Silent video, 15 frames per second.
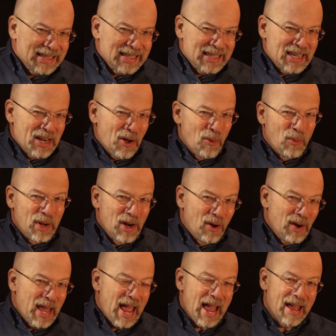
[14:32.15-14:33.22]
you know, we
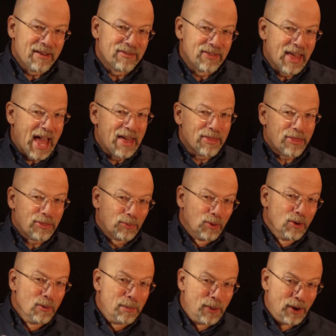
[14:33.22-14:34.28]
don't have that
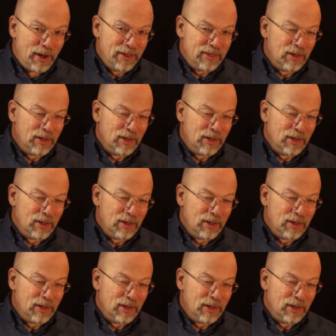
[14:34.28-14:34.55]
throughput